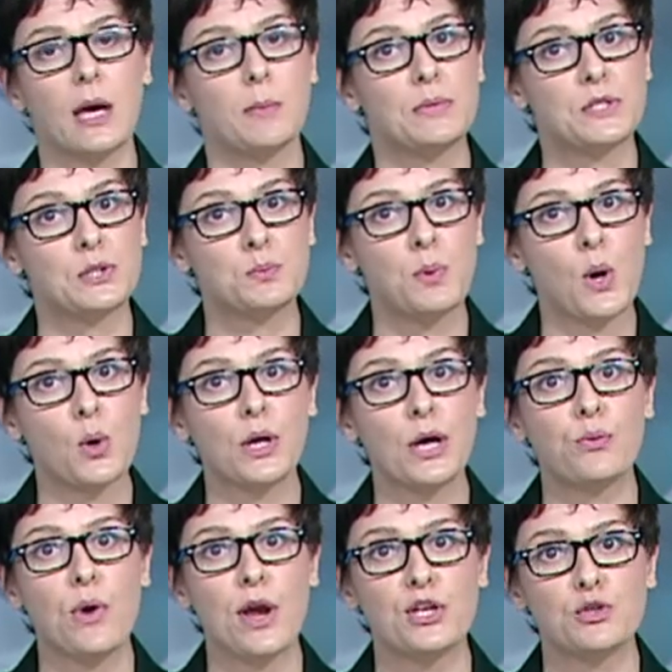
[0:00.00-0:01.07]
a bespoke
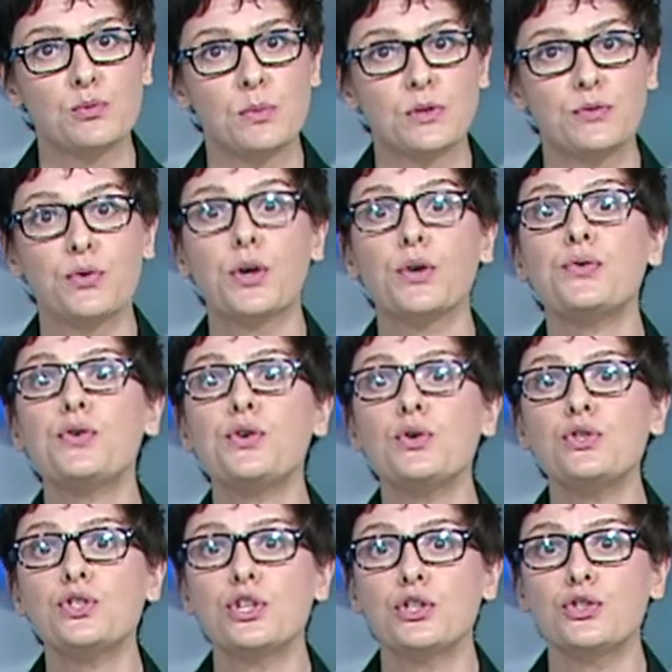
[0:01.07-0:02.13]
arrangement for a
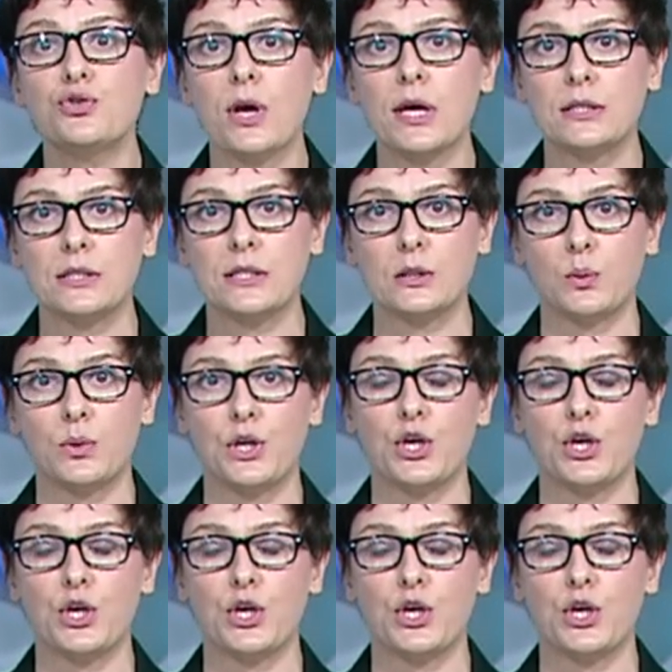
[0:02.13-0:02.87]
future trade deal with the